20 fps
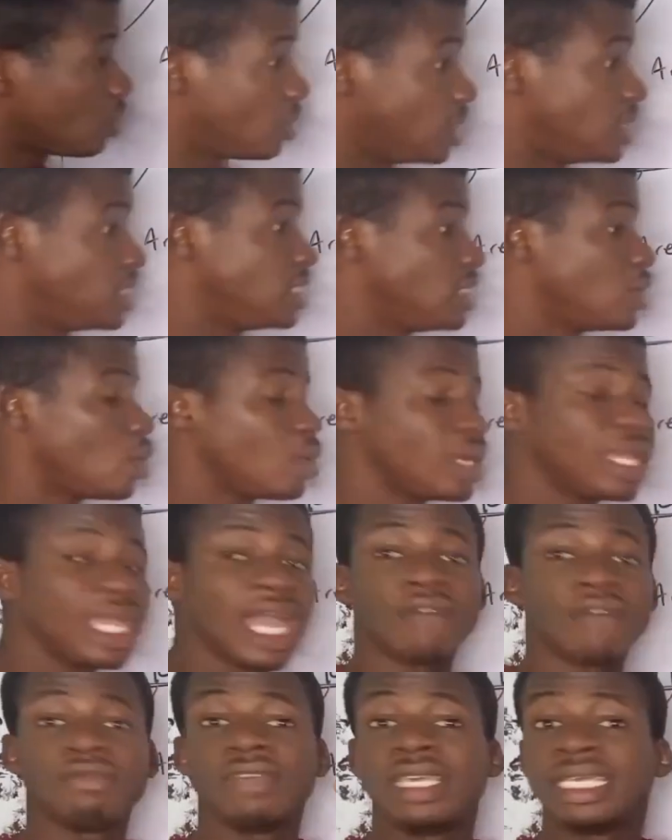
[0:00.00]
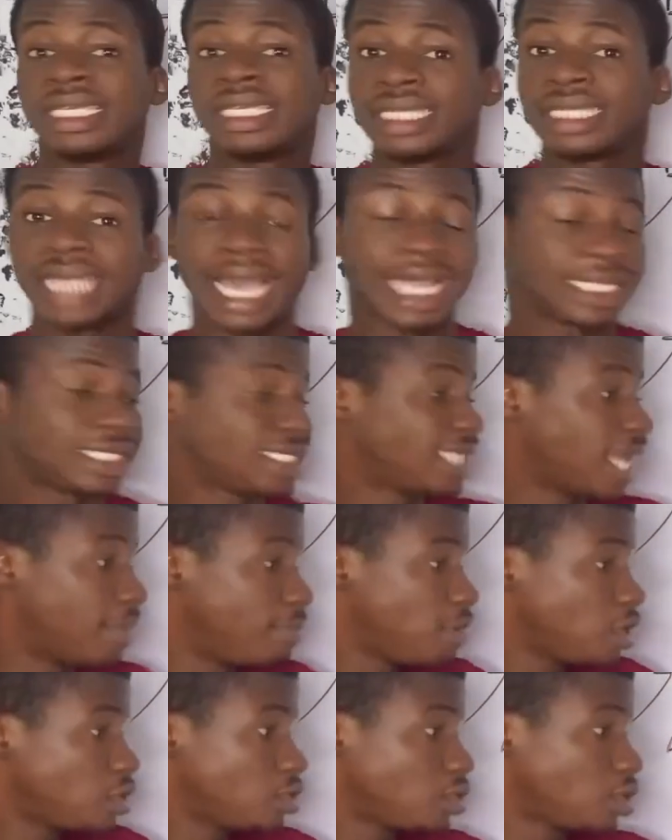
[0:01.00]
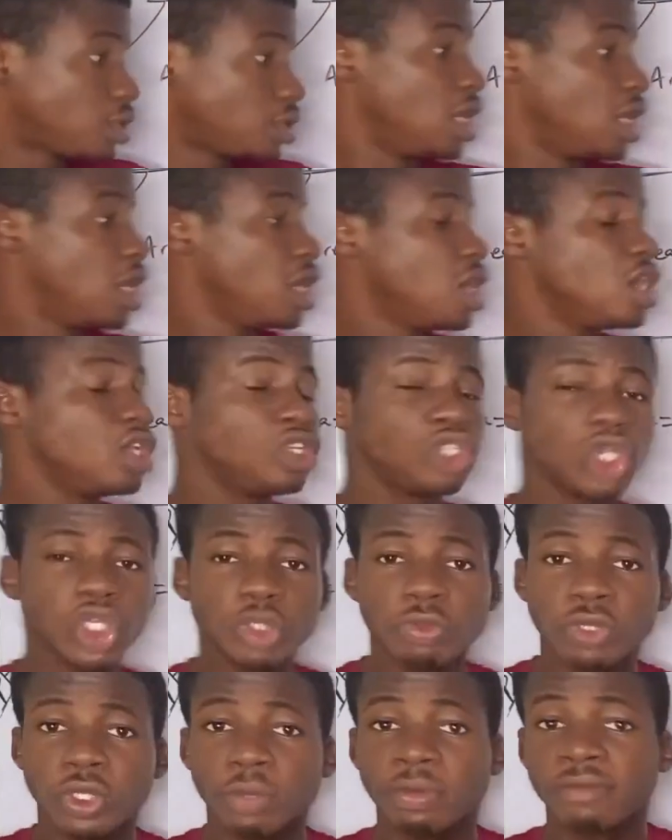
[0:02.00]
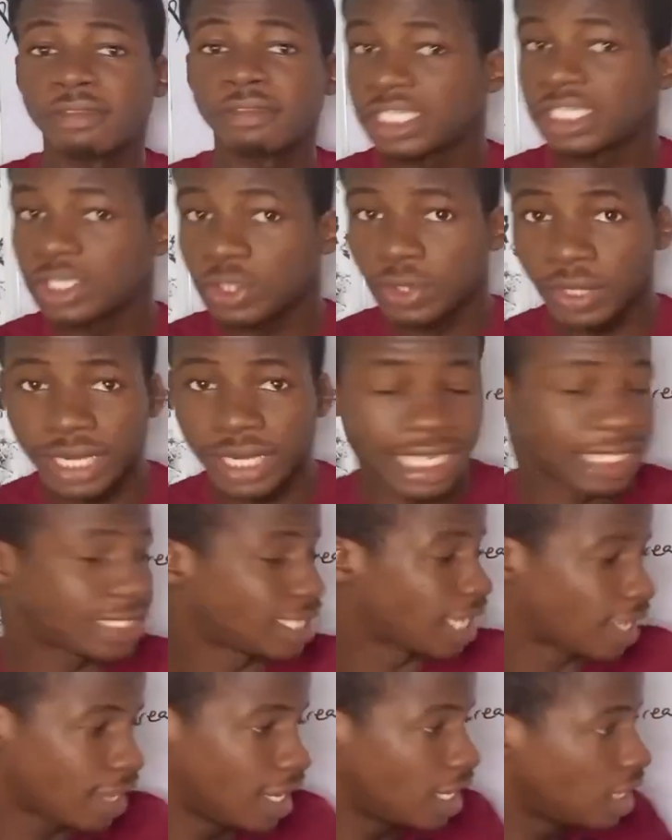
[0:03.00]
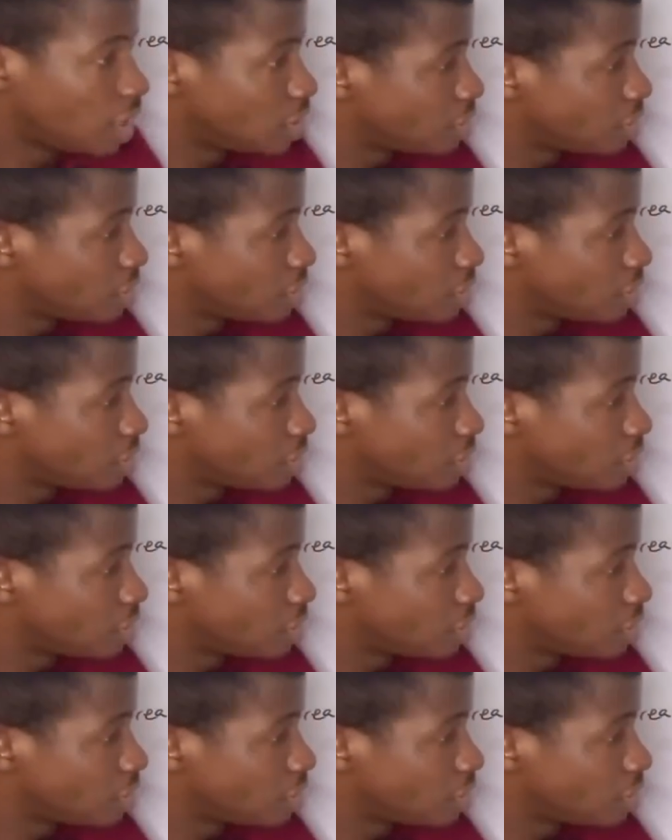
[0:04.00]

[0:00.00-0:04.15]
quantity, they only have their dimension is just made up of a single letter.